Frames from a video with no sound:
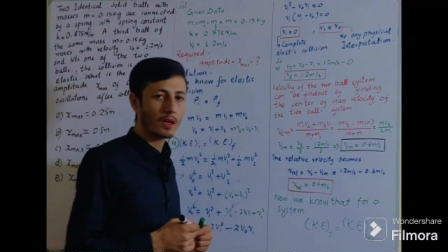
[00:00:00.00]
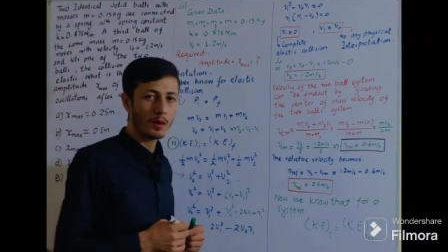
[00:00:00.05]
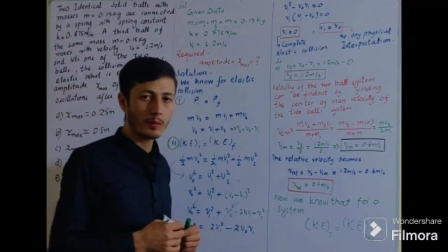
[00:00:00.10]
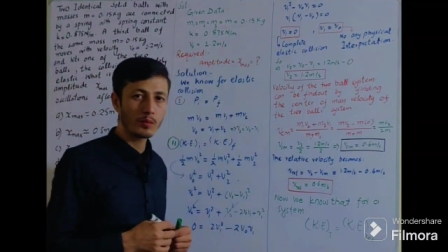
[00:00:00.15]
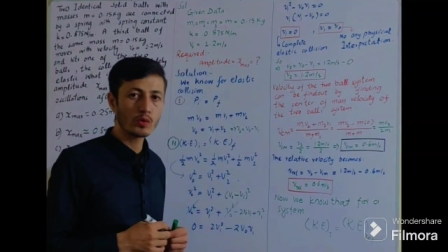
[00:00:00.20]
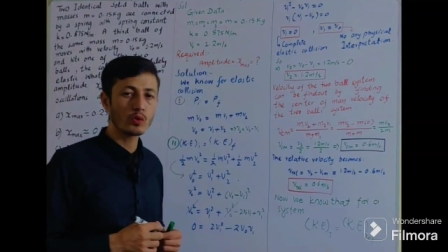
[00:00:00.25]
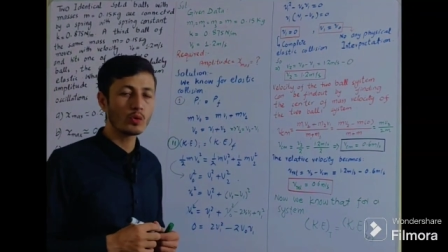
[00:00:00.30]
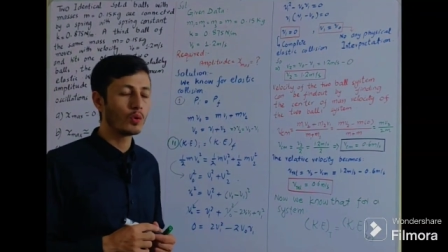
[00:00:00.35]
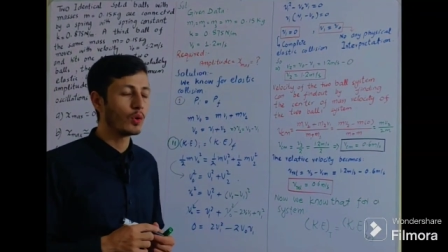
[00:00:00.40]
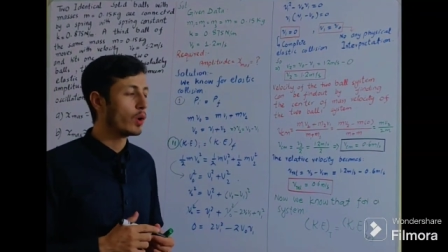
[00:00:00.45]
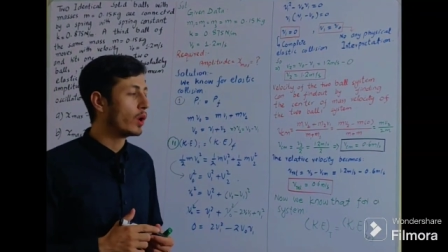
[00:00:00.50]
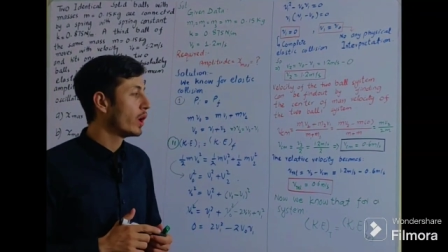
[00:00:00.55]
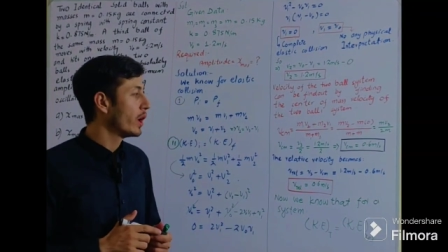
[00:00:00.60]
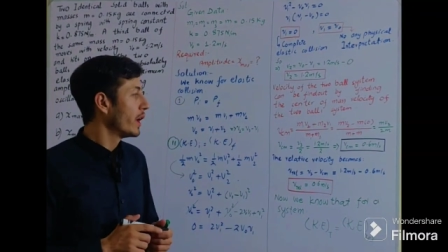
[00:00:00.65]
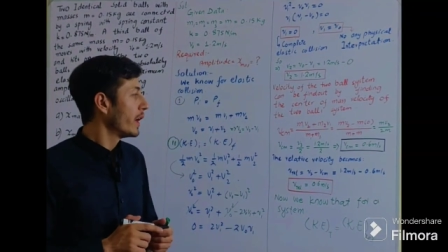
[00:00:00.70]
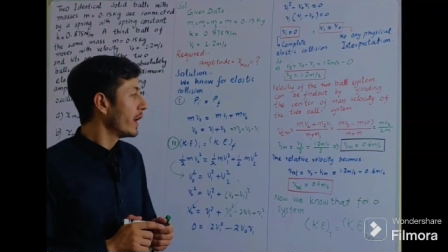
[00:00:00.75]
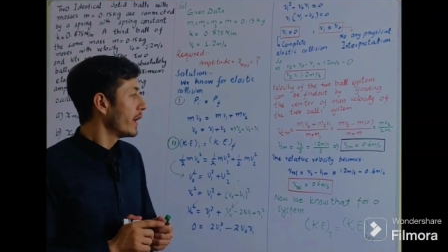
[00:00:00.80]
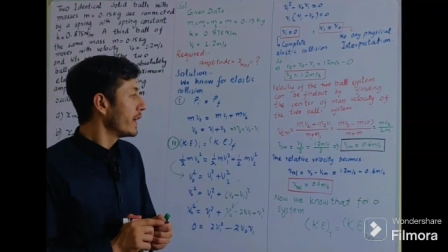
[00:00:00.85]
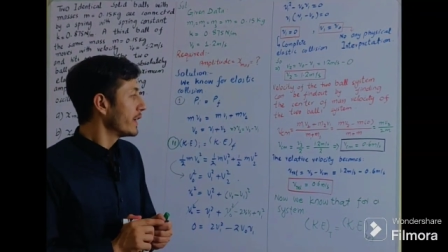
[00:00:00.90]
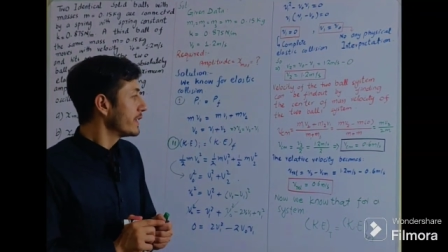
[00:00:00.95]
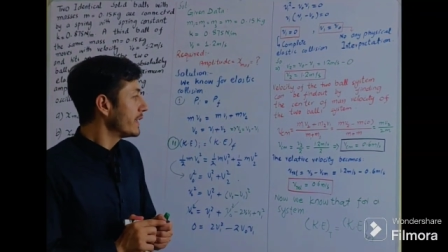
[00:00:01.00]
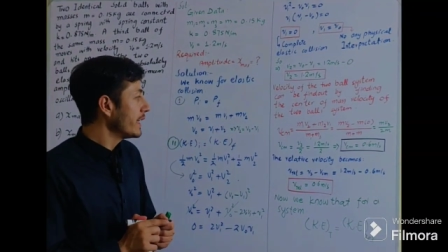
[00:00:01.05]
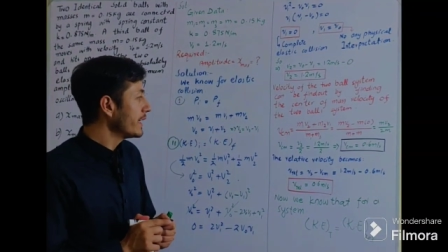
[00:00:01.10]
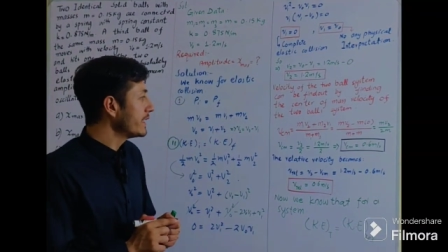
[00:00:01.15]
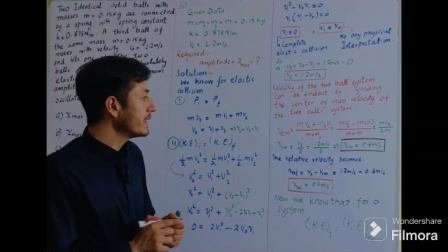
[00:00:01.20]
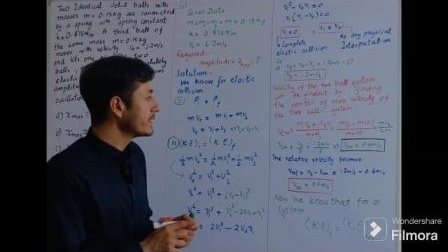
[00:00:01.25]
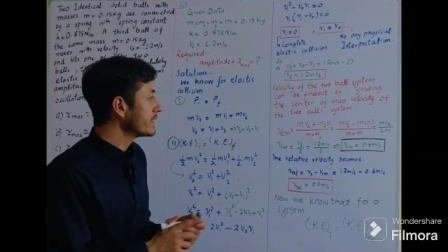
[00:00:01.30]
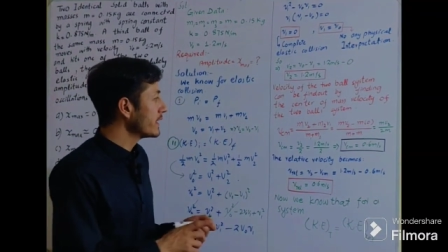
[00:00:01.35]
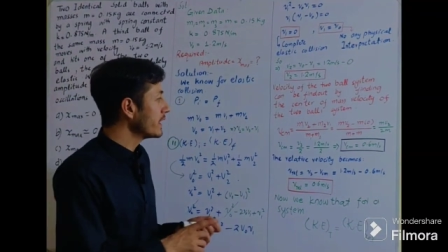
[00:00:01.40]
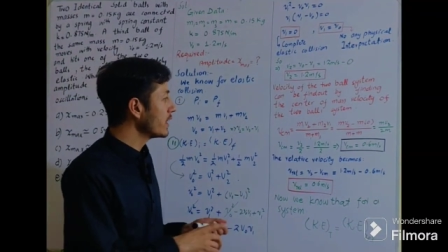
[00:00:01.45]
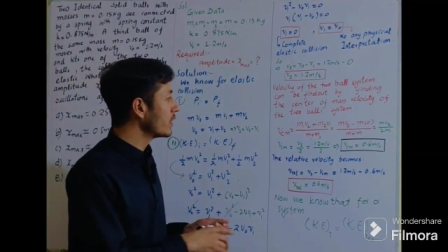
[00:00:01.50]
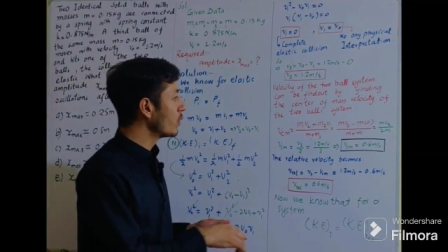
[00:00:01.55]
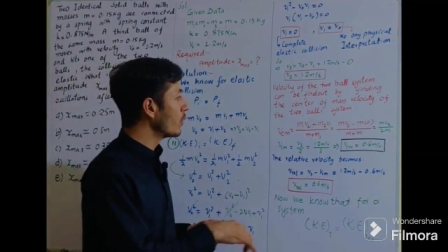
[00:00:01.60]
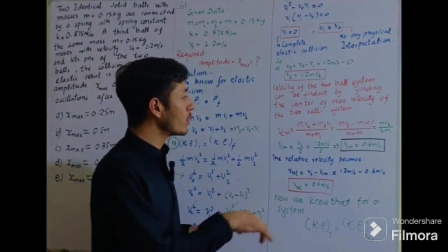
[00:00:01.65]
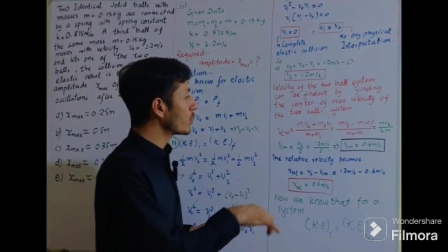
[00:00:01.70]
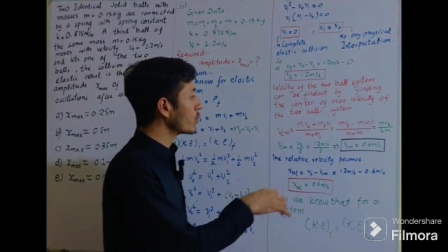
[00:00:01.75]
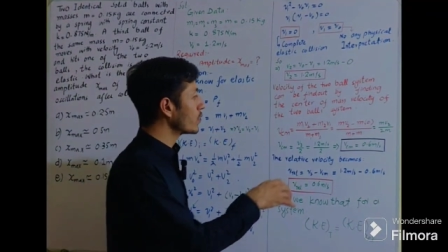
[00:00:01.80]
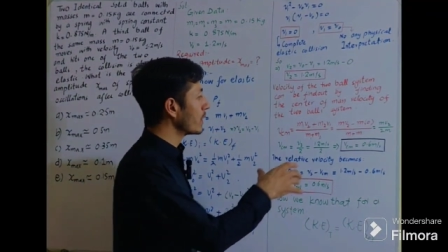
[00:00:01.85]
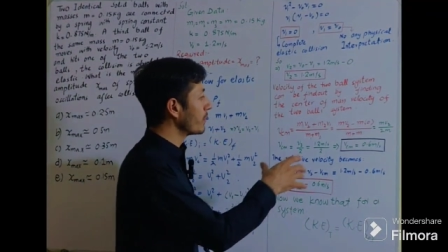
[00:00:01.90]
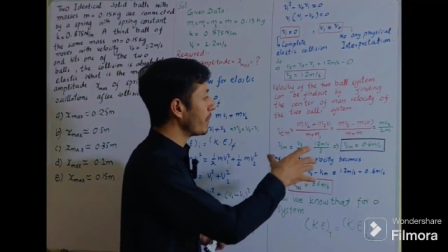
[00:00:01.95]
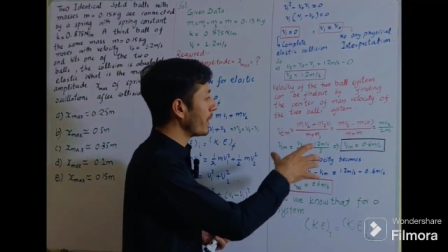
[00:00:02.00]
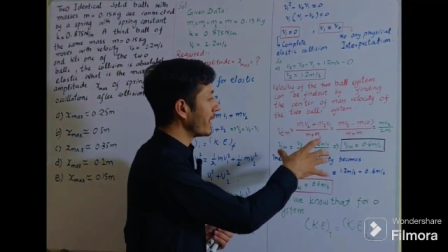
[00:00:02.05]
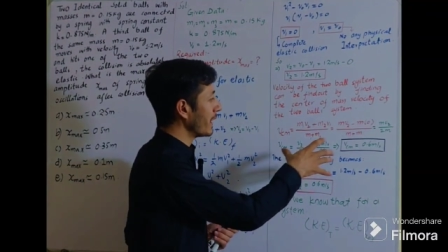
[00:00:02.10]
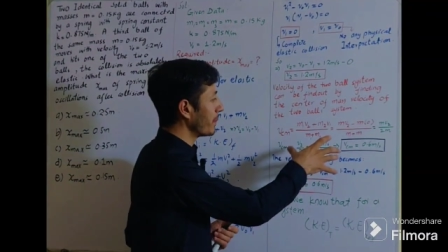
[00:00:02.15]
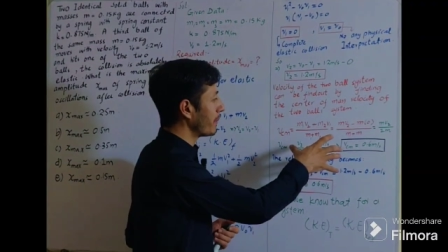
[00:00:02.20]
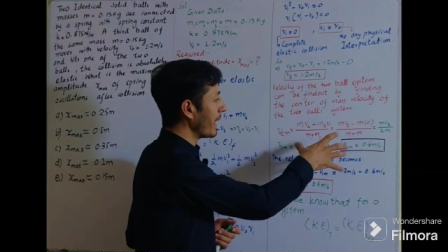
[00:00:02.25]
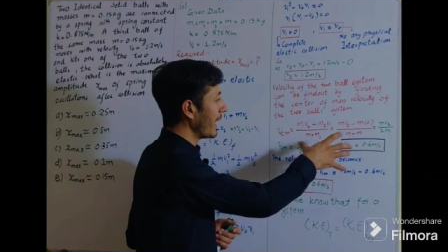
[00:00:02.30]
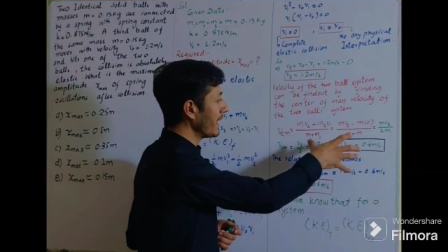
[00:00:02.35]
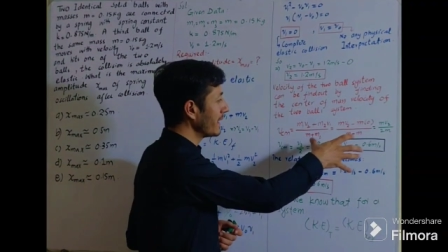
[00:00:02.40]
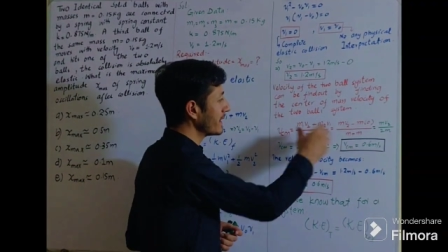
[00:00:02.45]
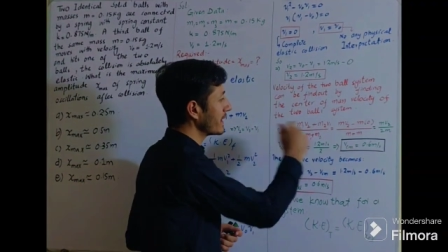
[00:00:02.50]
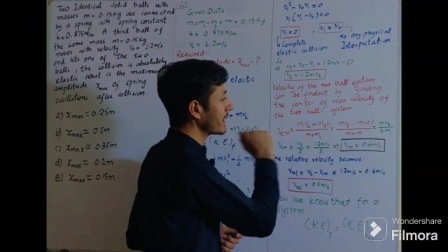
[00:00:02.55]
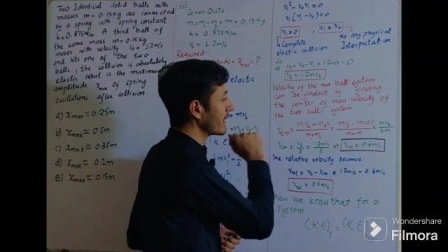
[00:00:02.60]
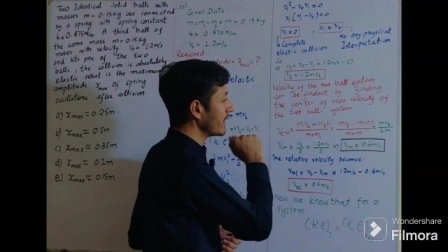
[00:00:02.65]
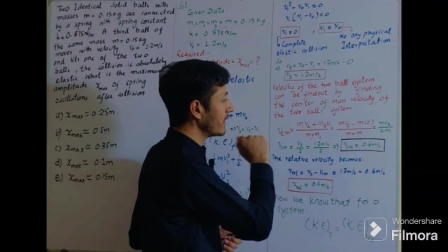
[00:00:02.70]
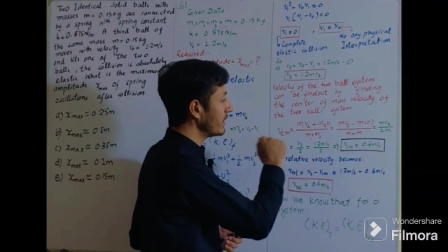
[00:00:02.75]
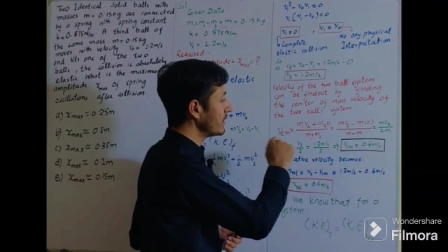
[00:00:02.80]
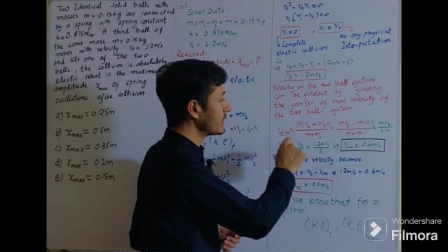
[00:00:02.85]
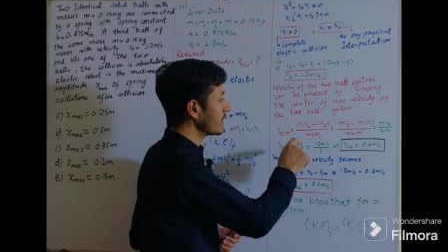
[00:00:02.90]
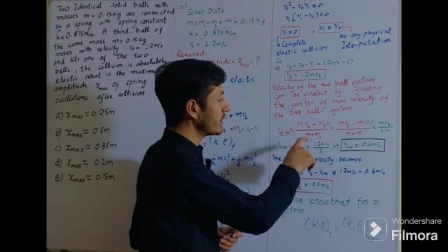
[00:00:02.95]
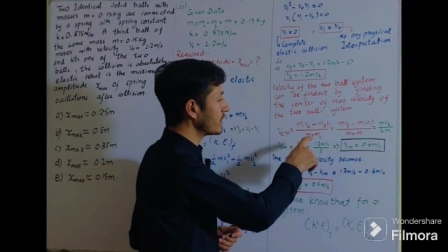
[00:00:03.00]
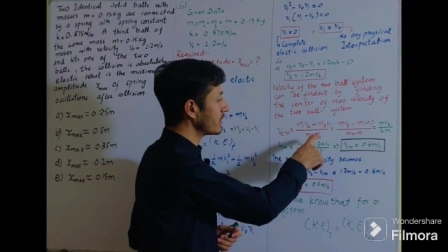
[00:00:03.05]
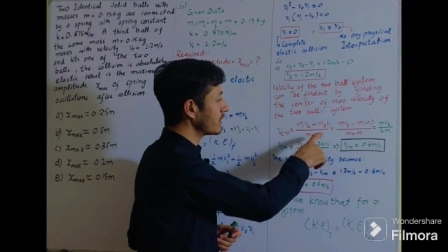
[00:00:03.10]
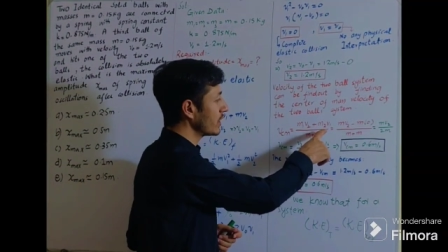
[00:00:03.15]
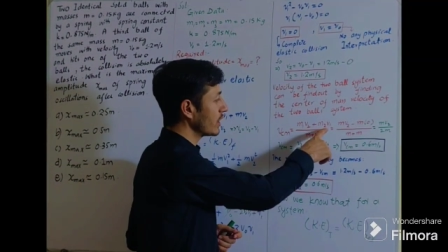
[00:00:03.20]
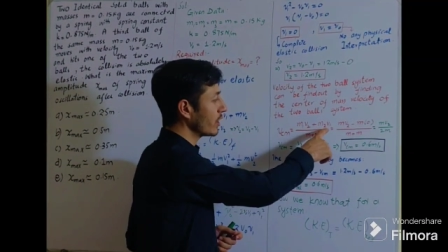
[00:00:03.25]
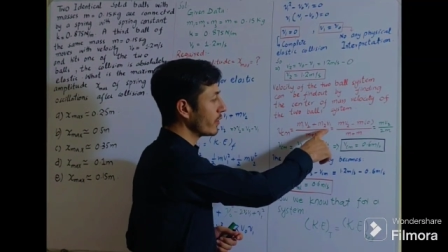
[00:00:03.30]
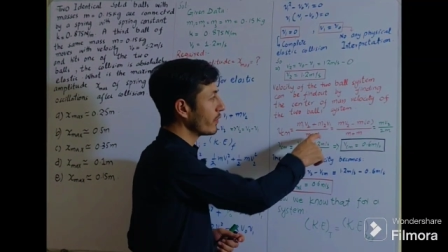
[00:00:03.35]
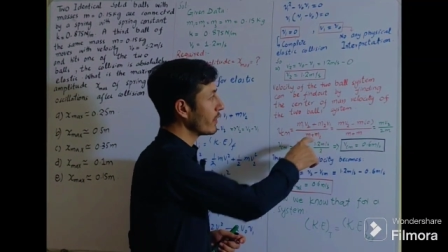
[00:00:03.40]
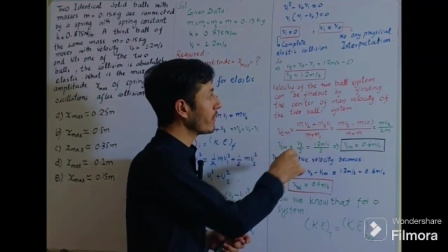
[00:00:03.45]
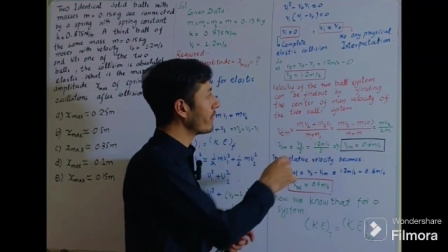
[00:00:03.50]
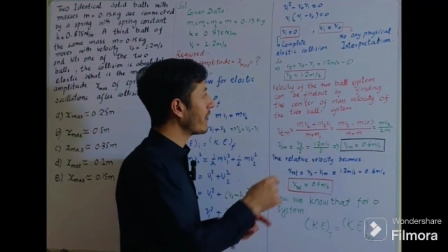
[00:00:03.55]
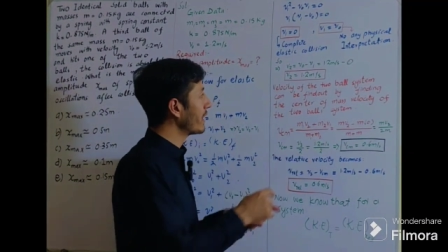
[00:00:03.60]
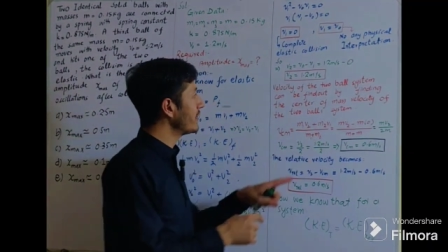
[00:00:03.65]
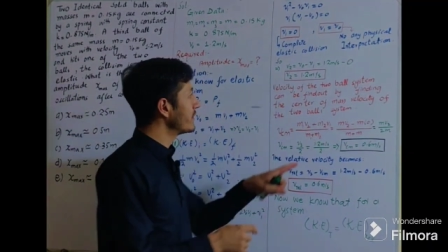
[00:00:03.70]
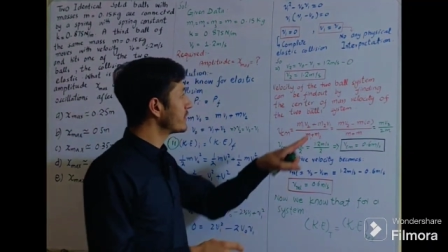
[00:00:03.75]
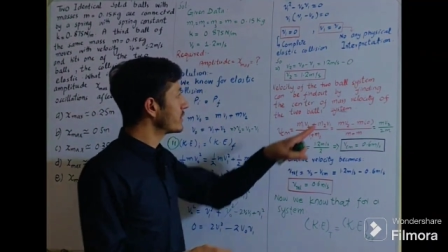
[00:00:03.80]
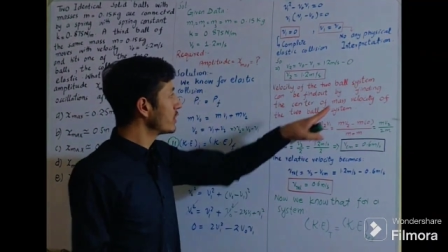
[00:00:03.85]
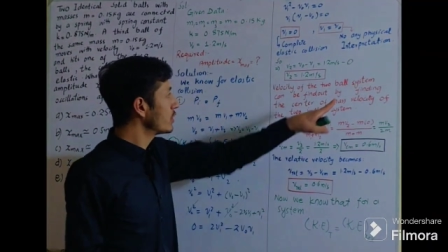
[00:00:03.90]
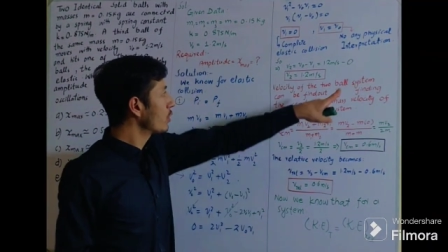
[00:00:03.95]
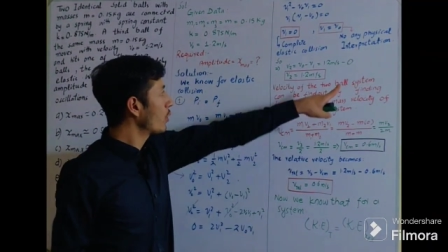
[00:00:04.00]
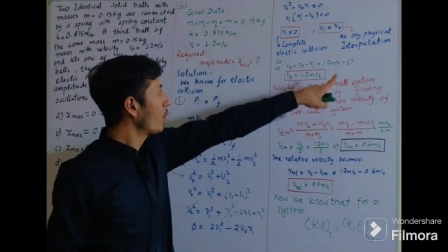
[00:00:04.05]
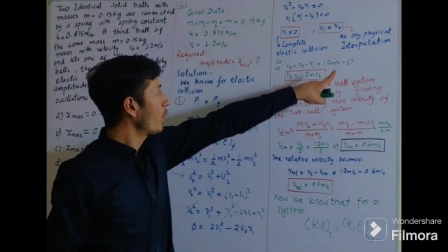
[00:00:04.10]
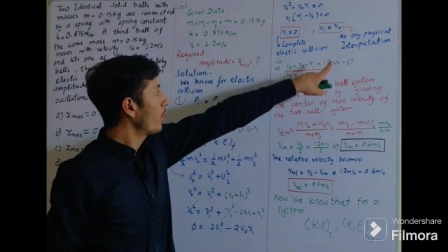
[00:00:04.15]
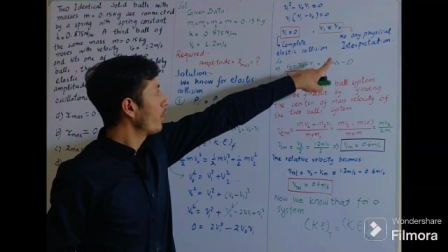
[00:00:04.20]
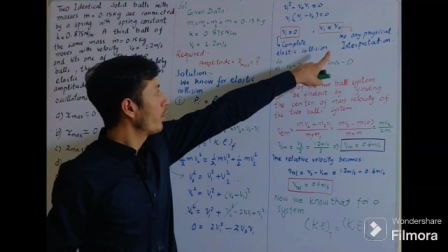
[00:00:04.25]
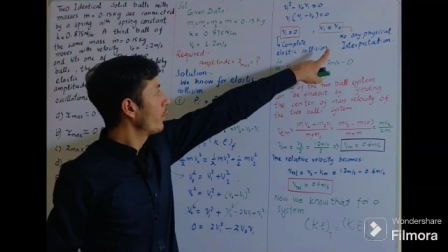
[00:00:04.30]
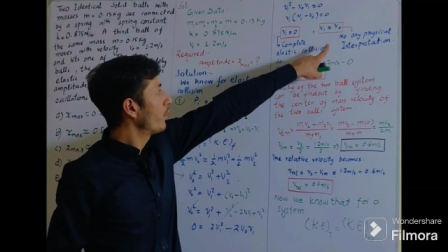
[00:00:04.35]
m2, that is equal to the, by applying the conditions here, v1 is 0.